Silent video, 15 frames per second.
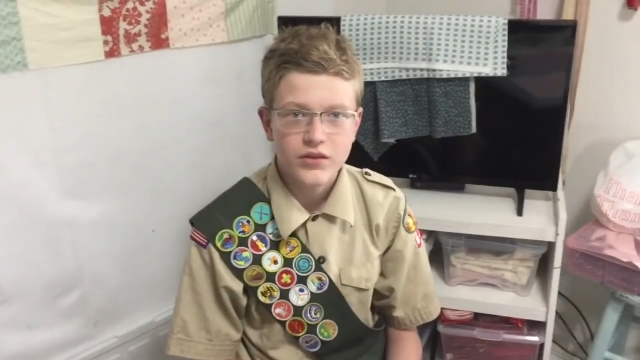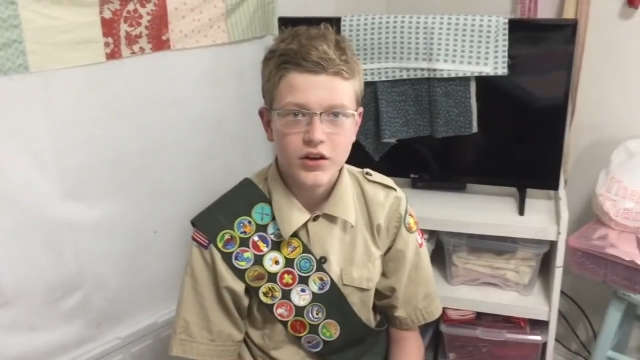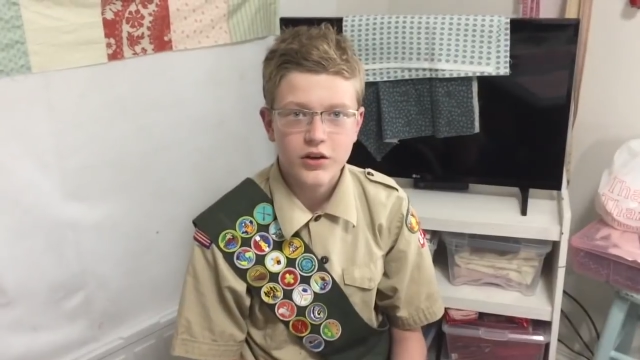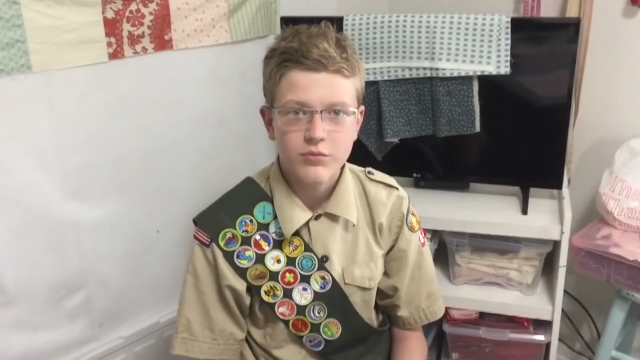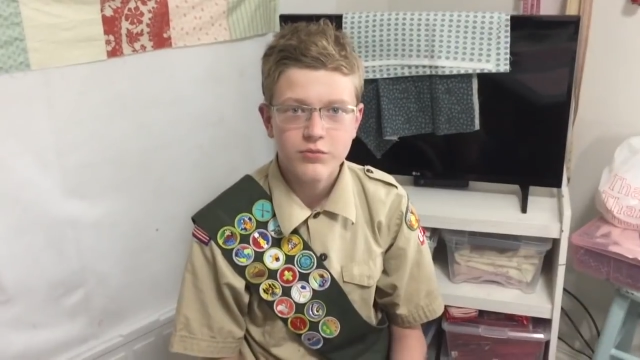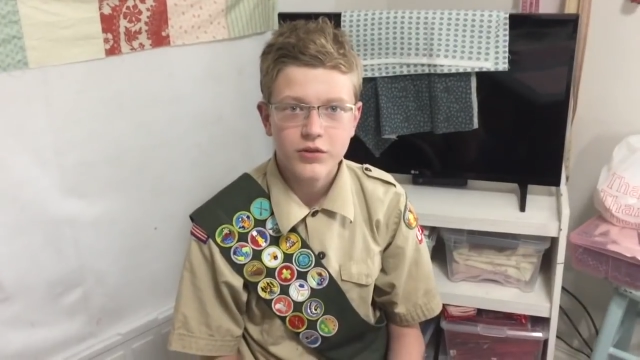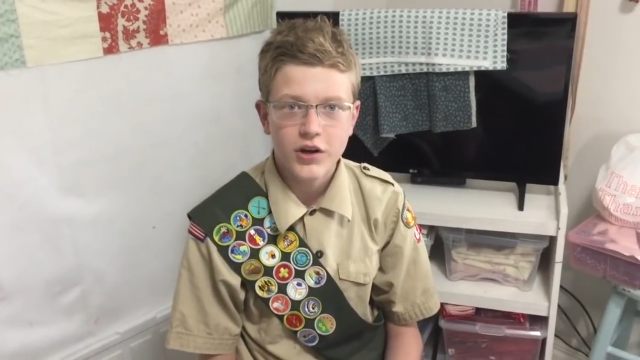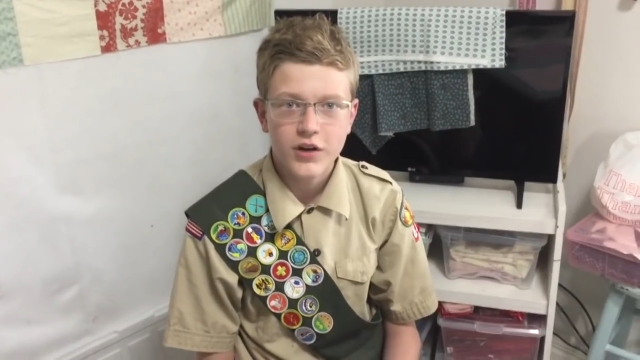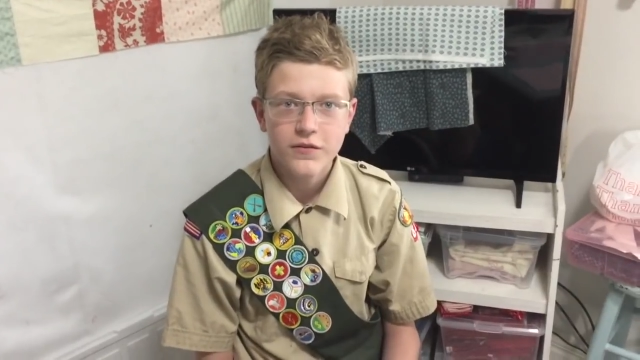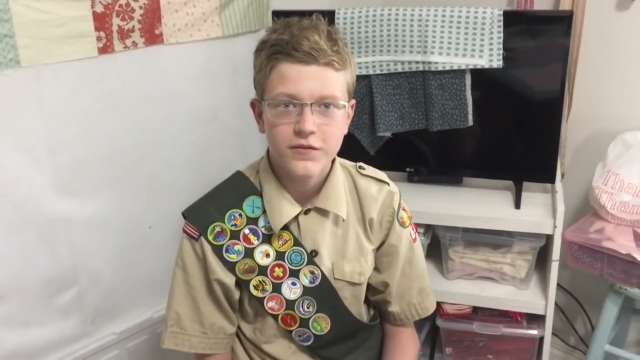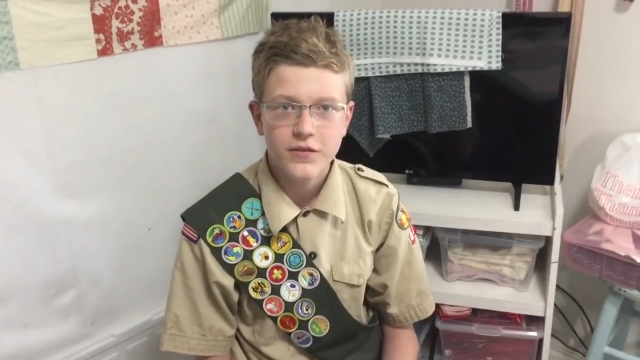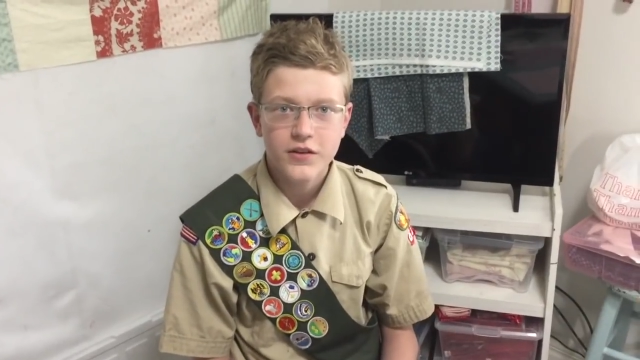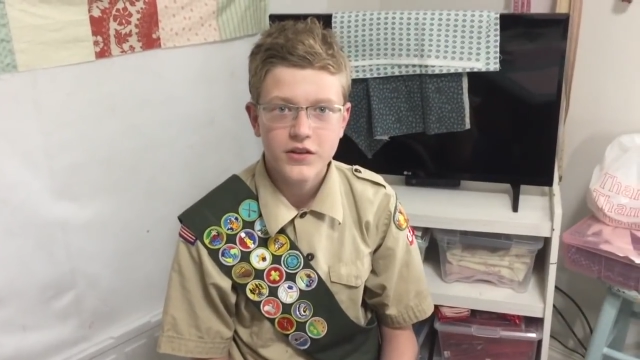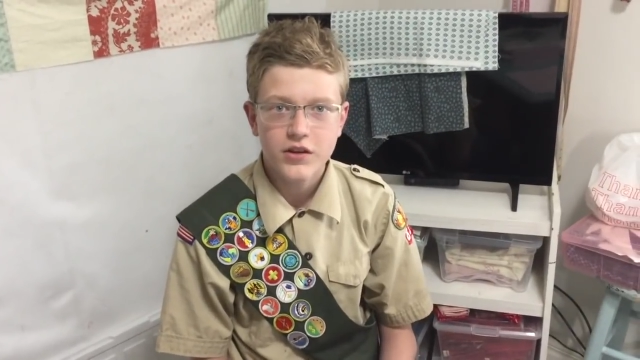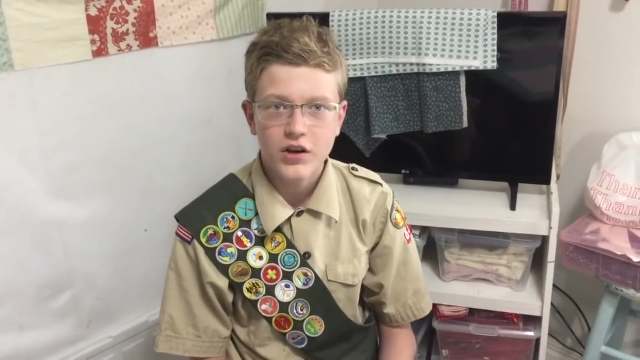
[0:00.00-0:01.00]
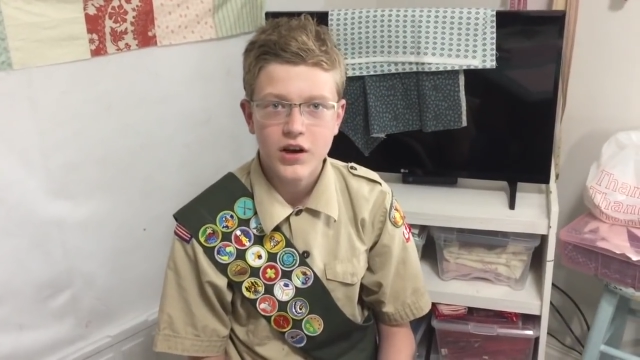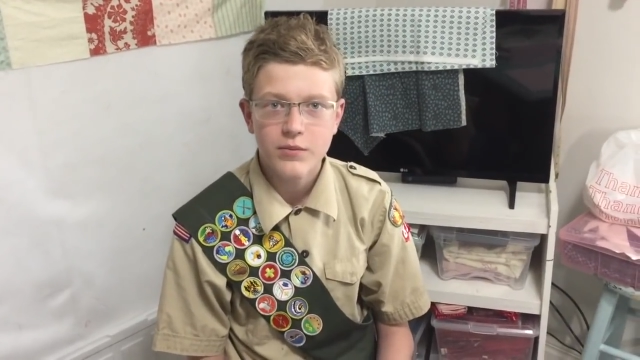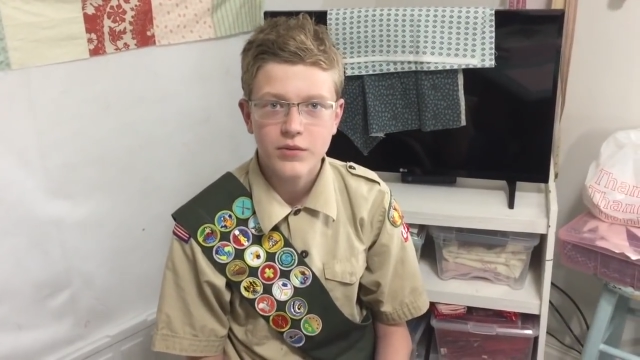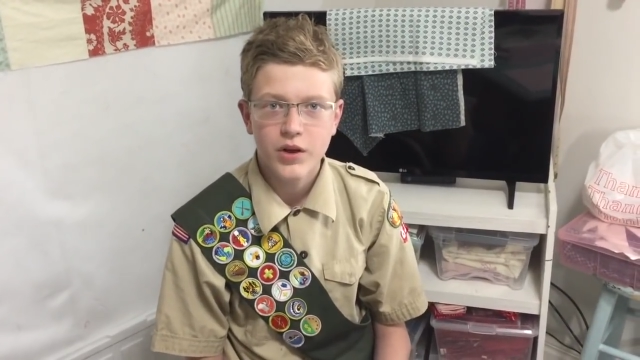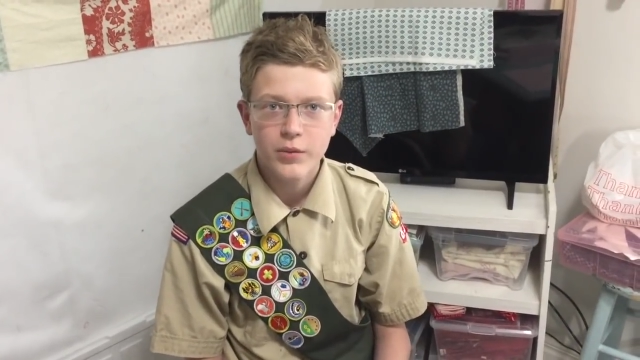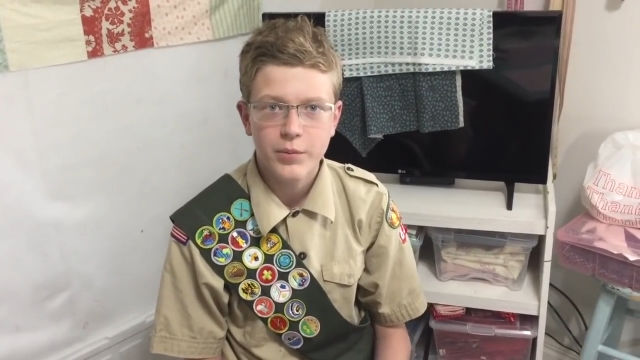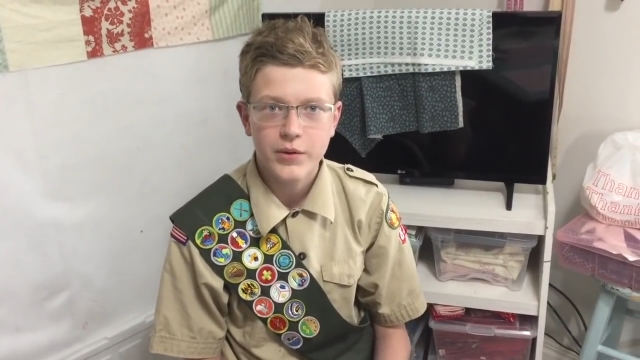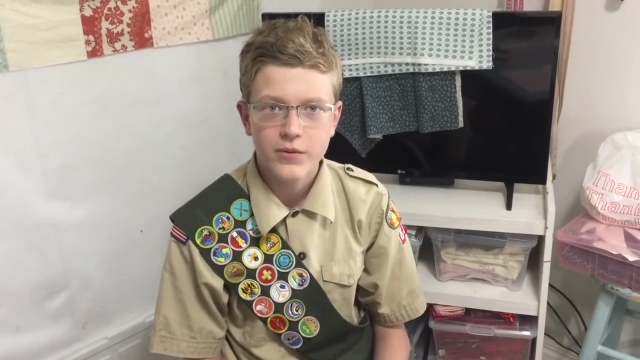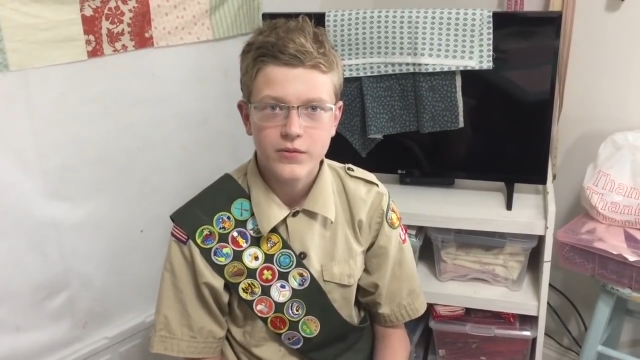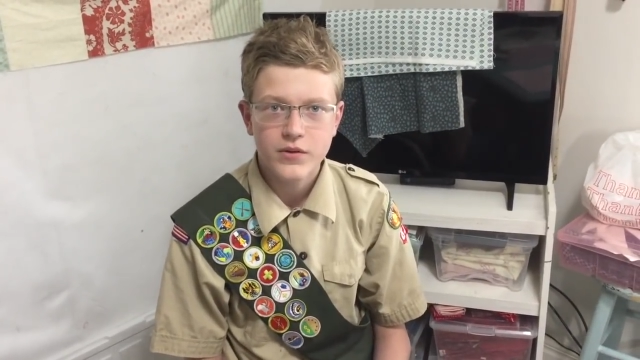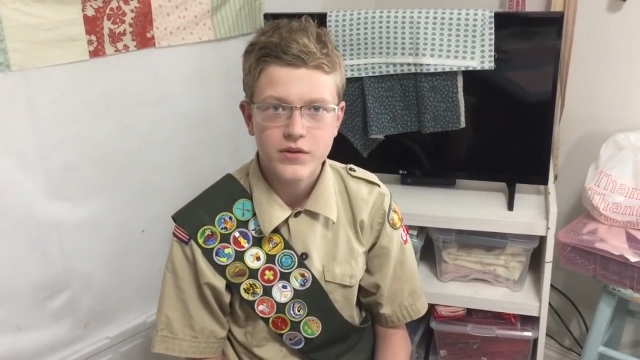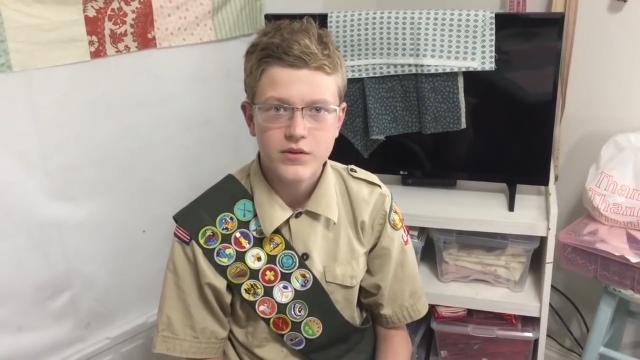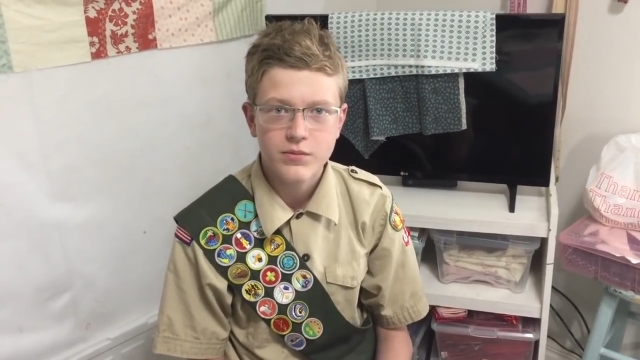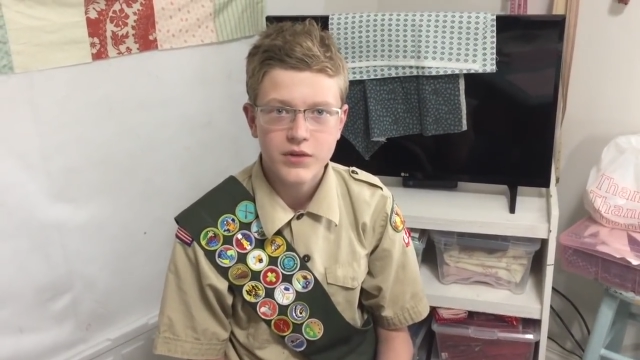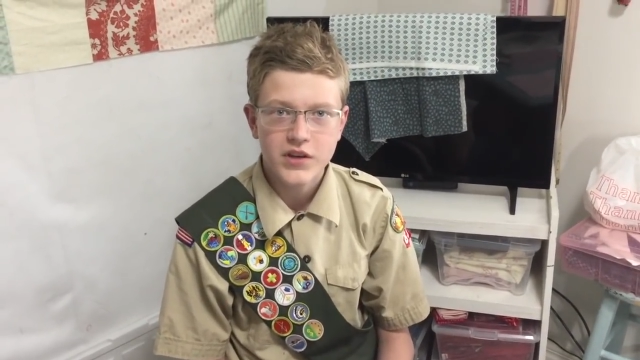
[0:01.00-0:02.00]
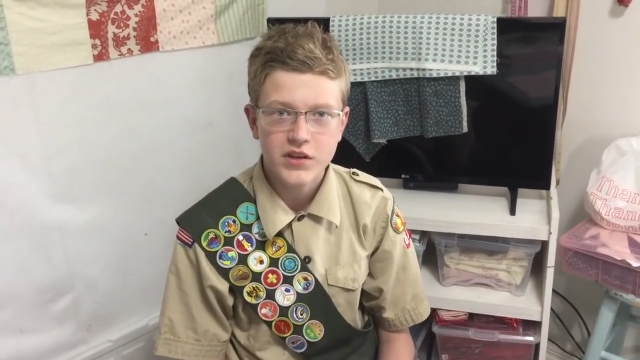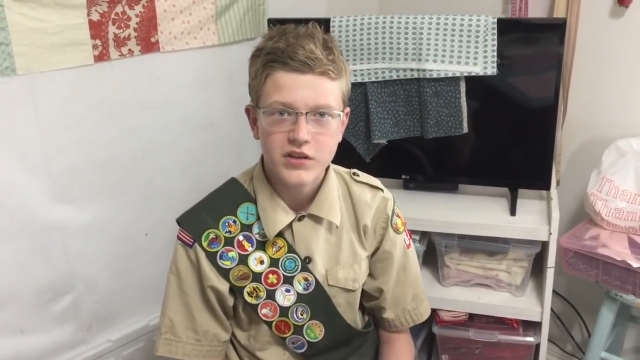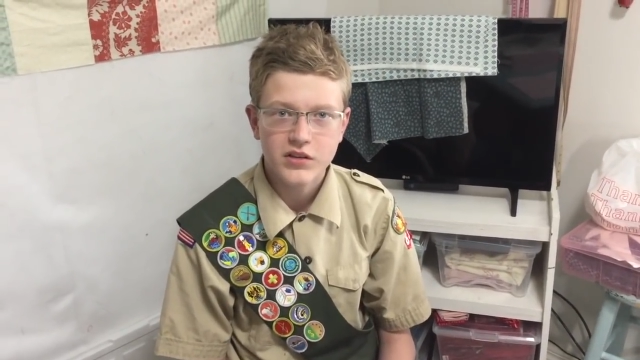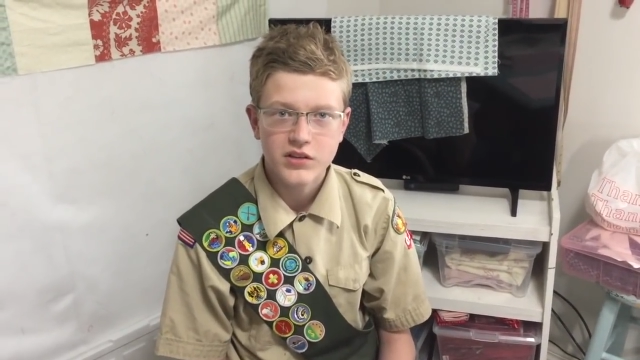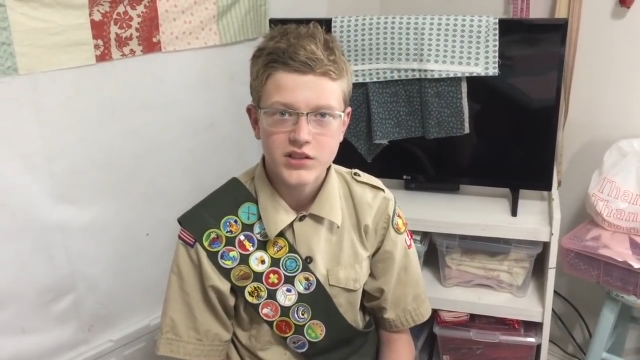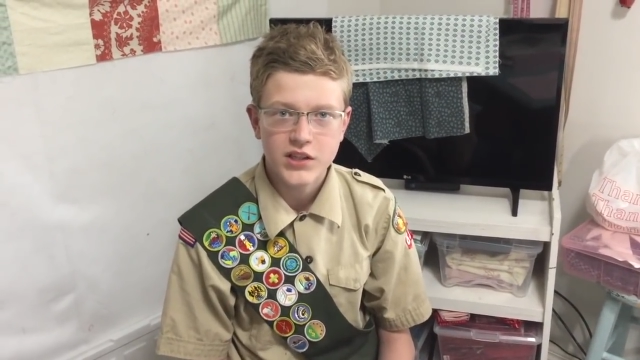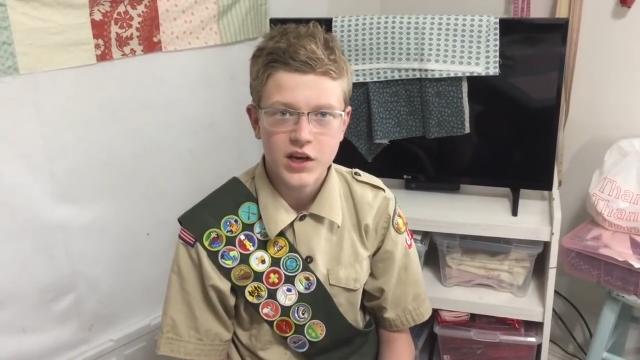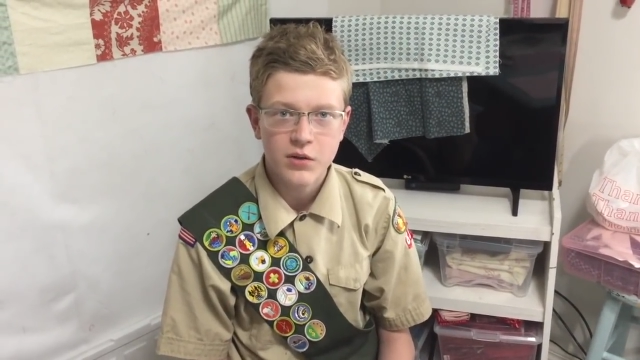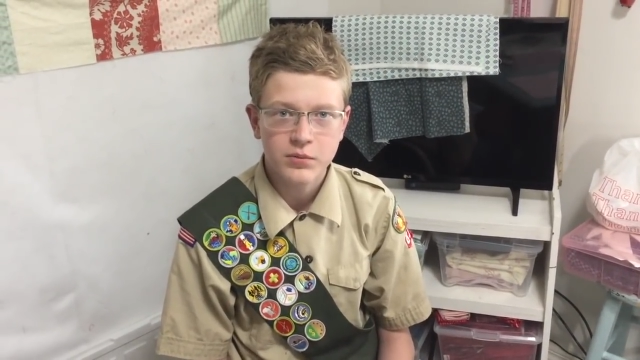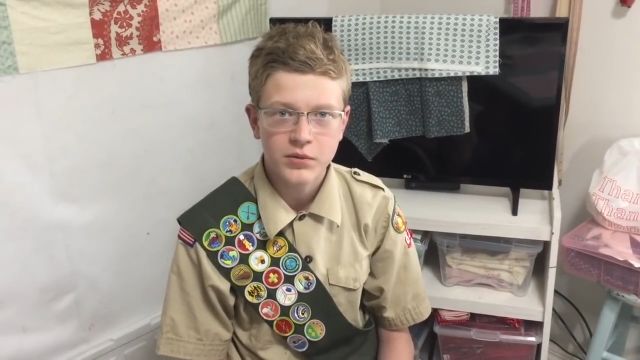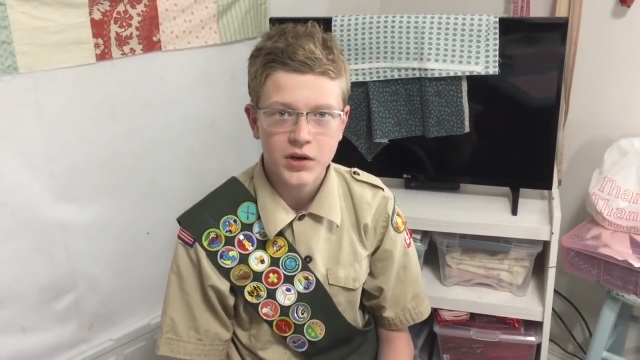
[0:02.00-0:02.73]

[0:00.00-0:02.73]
non-profit that I'm helping with my Eagle Scout